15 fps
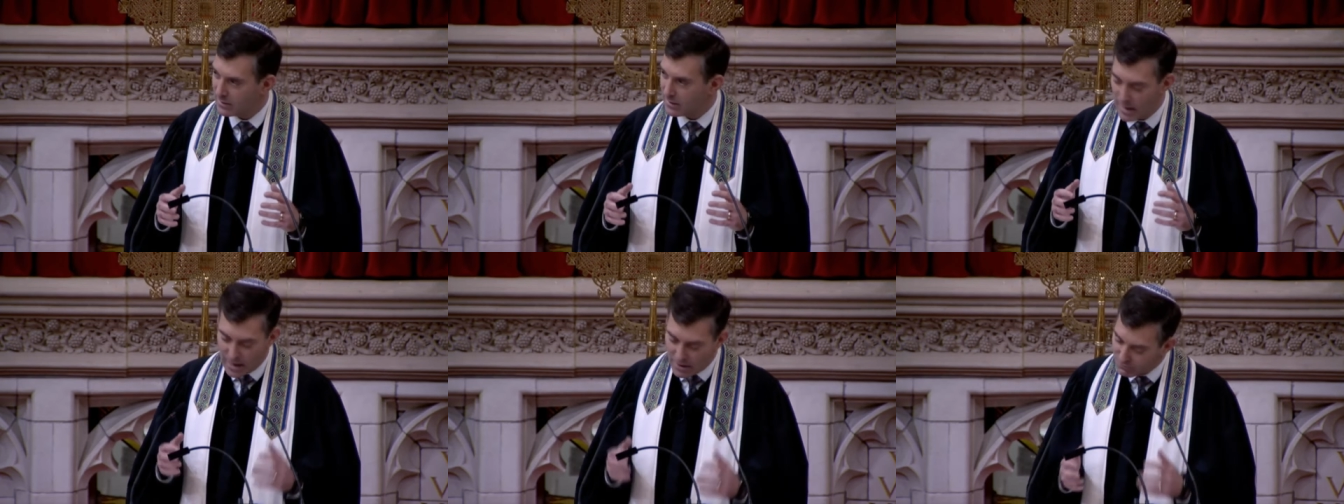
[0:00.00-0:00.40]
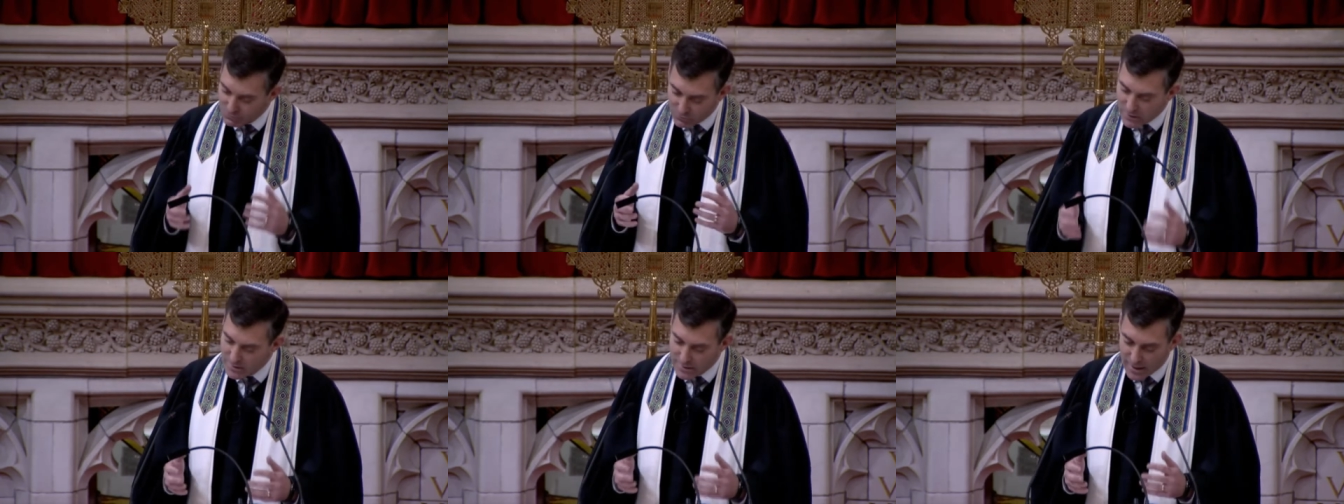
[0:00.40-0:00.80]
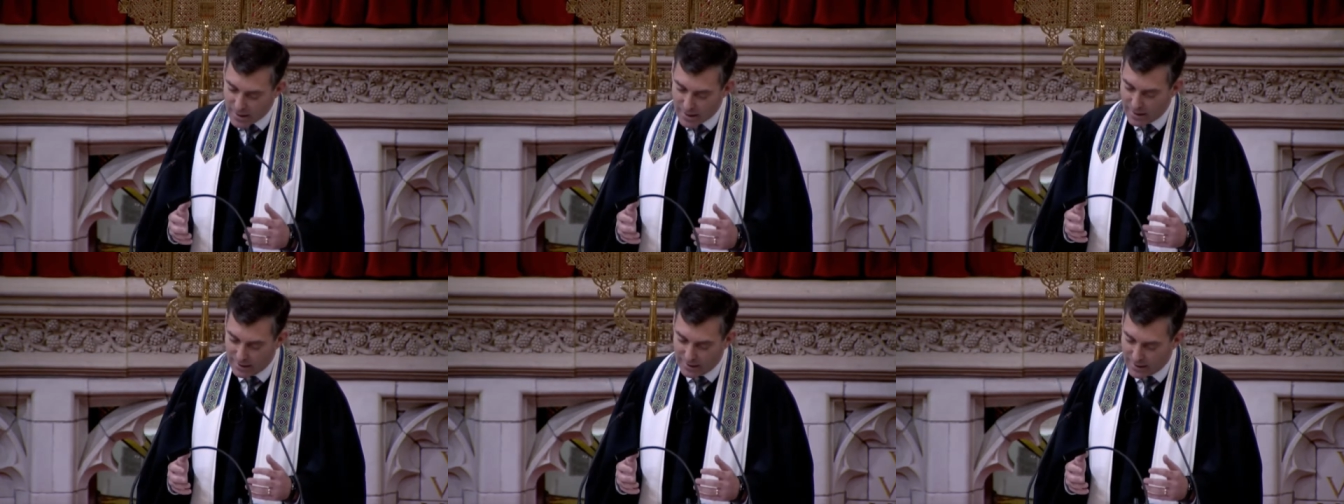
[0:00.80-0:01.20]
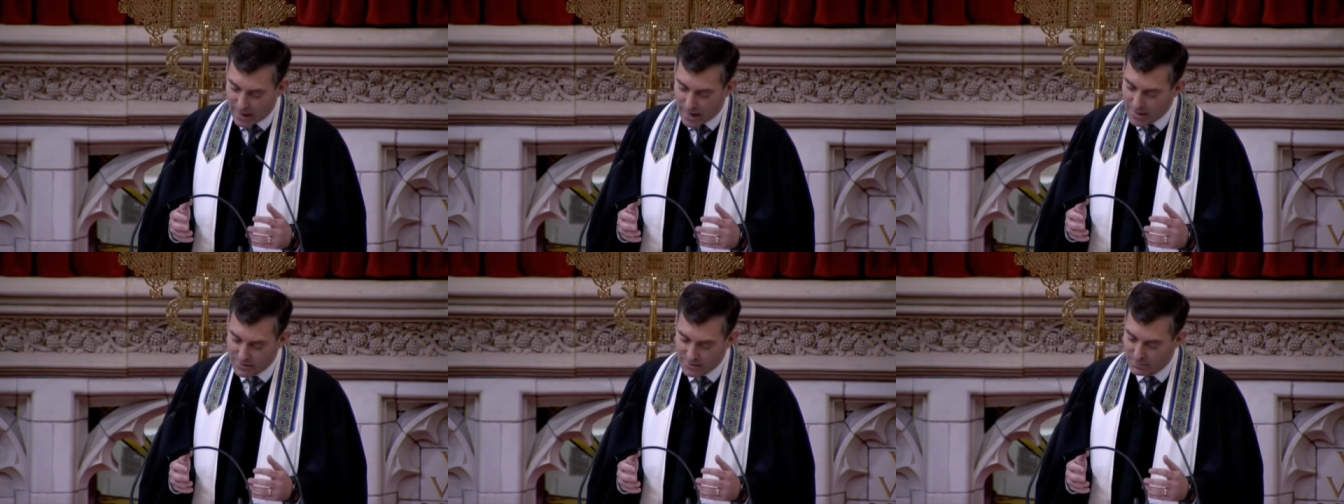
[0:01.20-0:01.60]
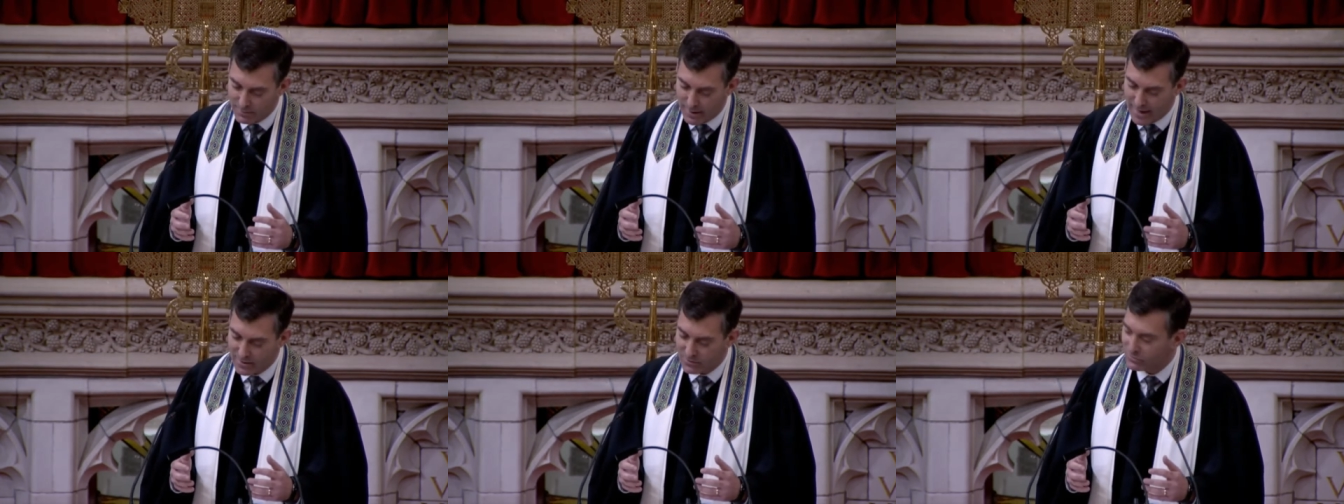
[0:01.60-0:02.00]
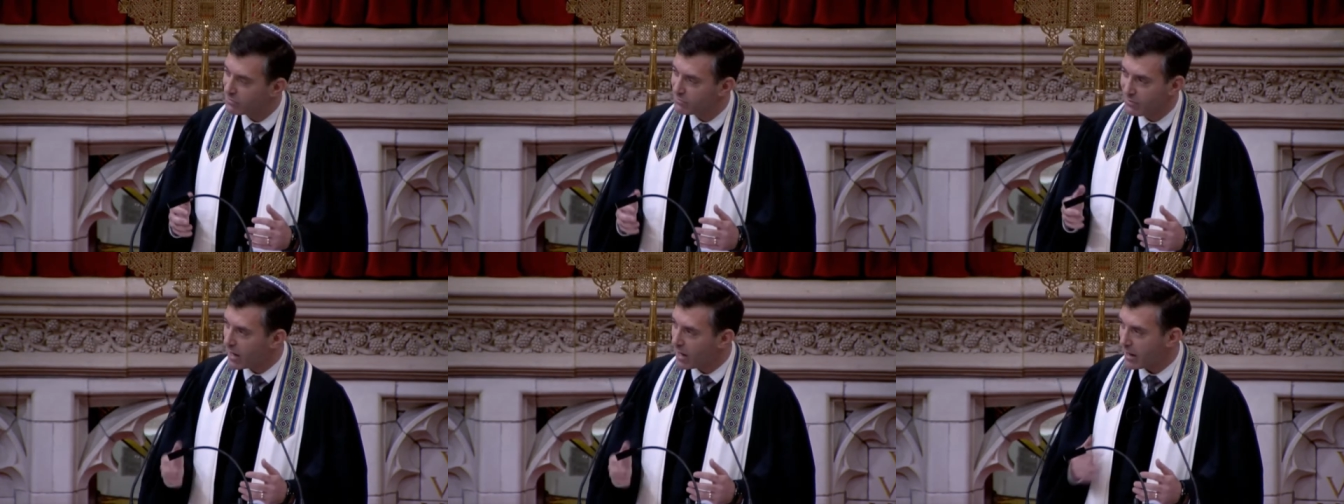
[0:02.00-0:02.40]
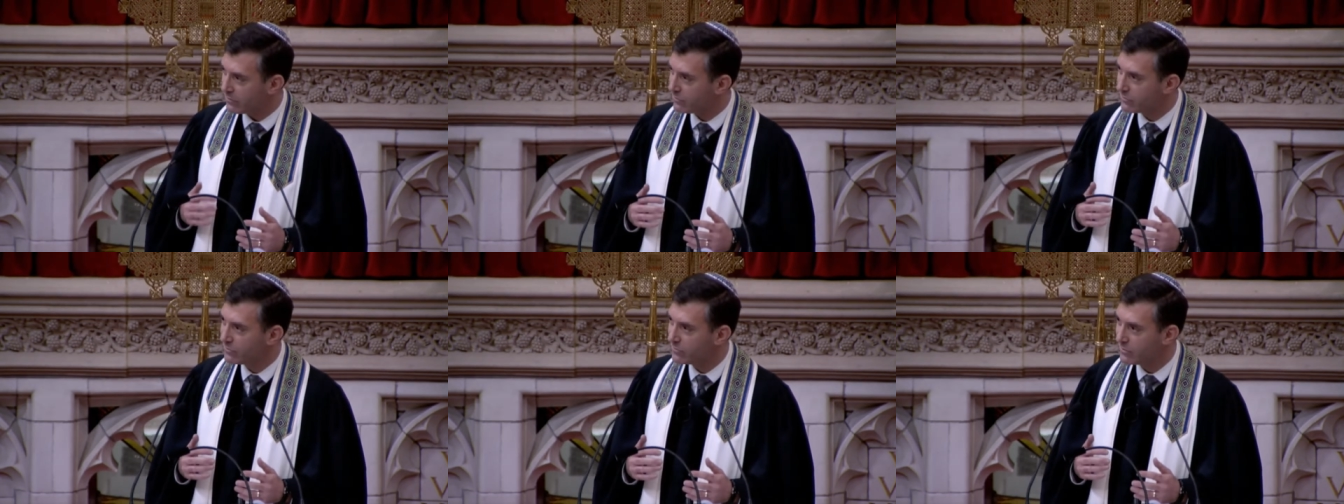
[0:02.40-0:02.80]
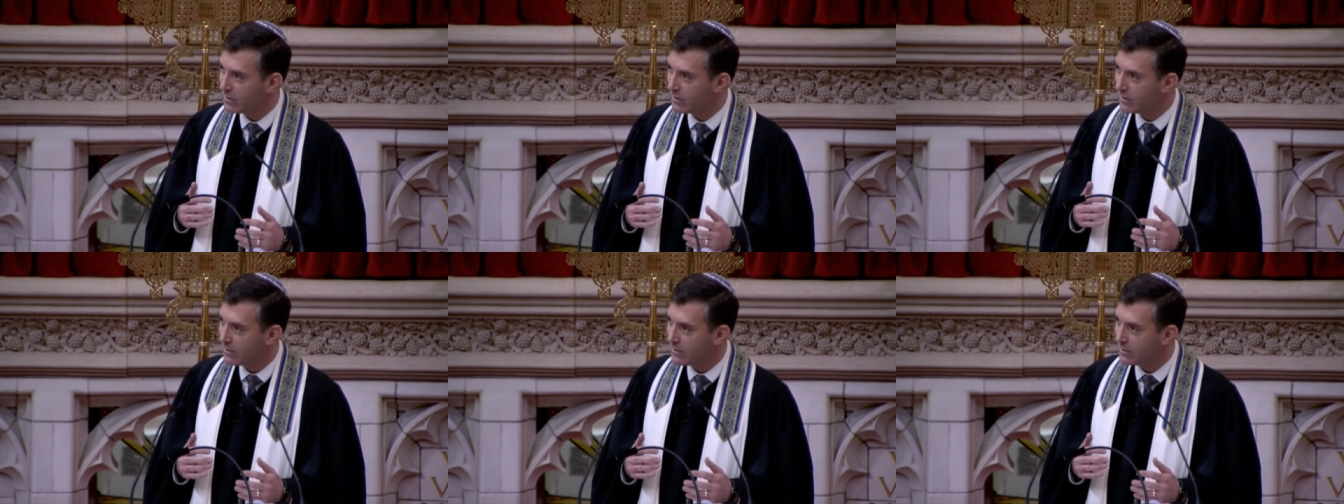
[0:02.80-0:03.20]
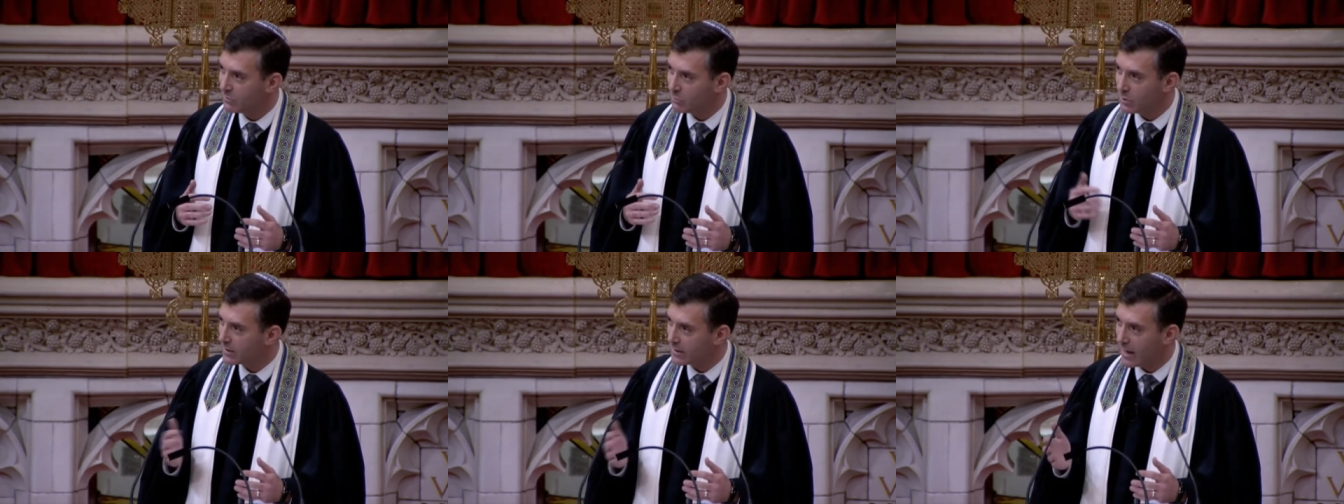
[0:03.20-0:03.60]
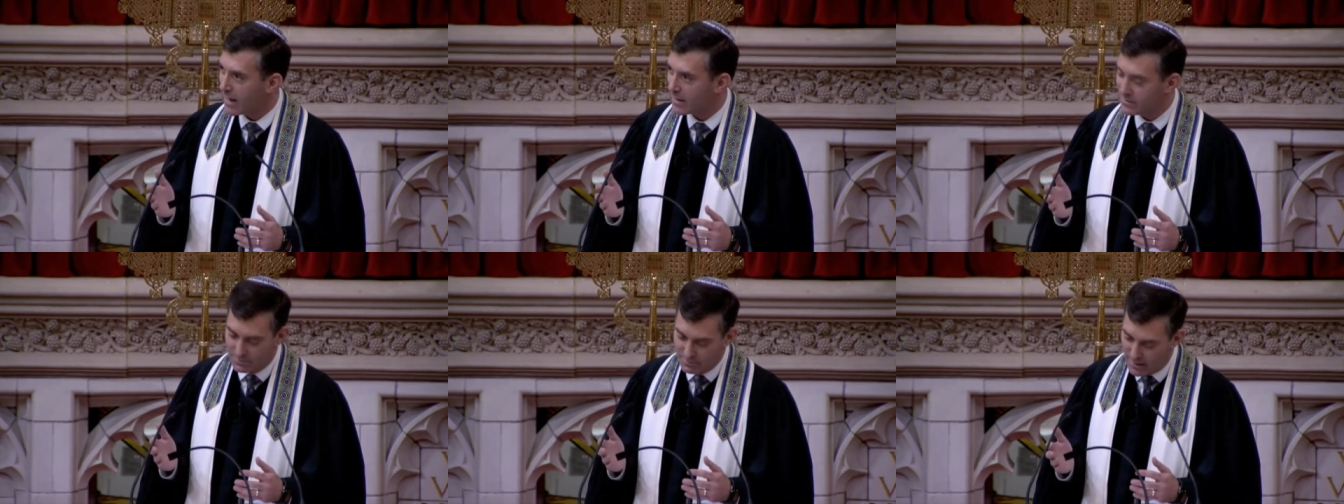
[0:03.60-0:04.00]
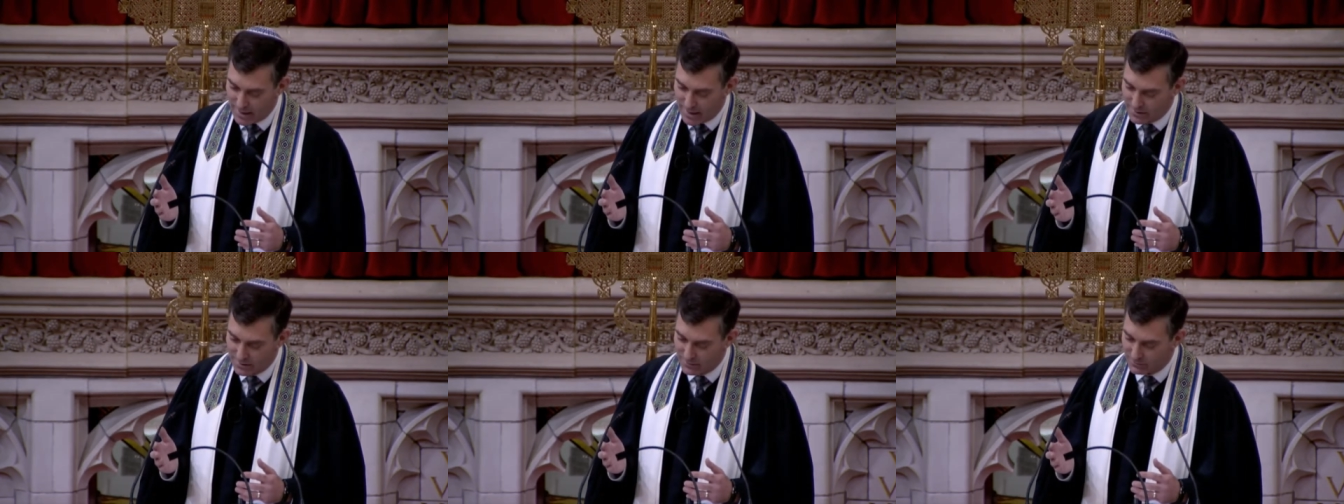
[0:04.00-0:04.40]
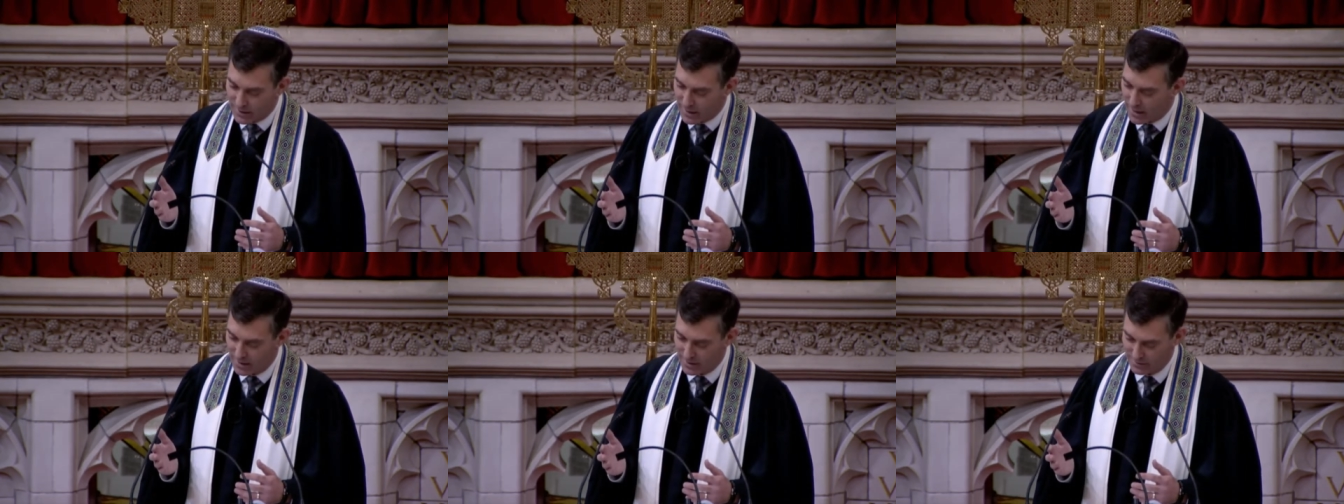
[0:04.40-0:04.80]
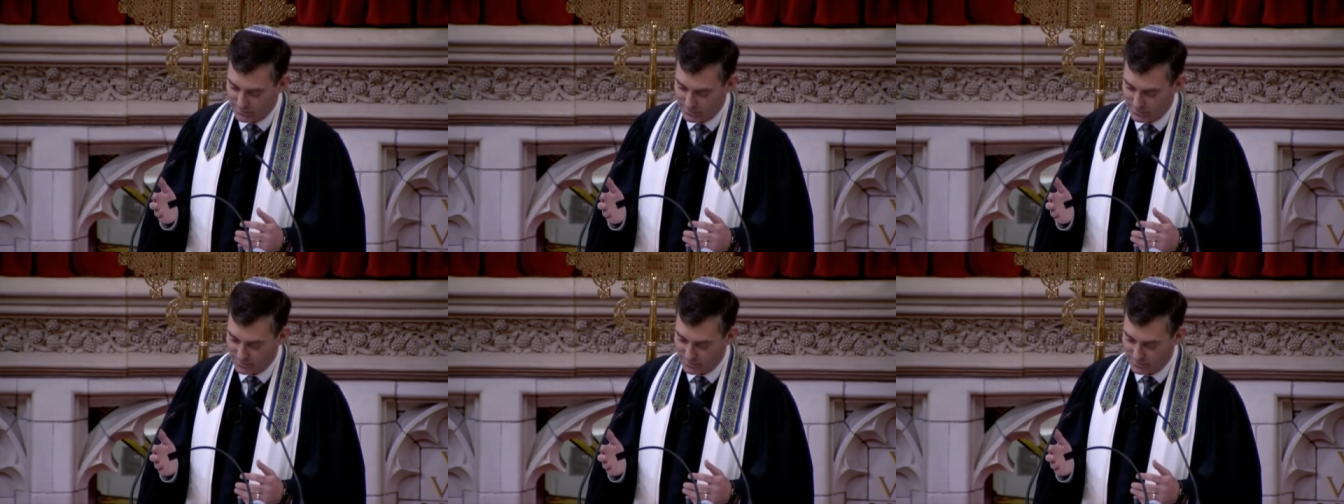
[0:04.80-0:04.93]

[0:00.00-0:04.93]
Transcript: Every day, God demands of us what God demanded of Cain.